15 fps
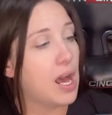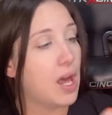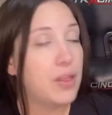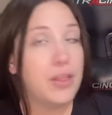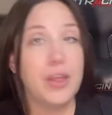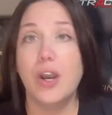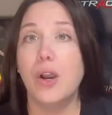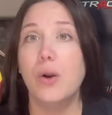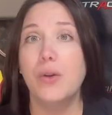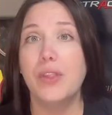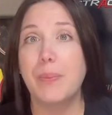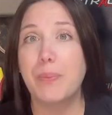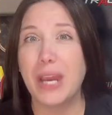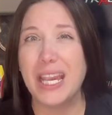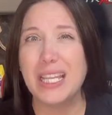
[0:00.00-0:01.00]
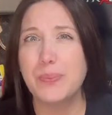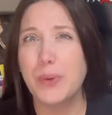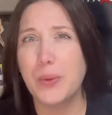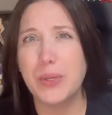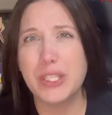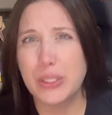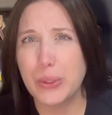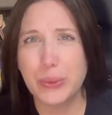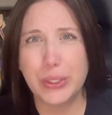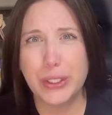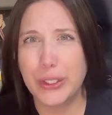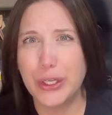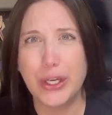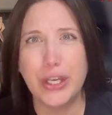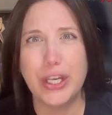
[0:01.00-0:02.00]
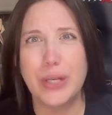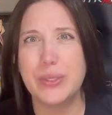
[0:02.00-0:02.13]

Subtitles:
Although the price point was still really good.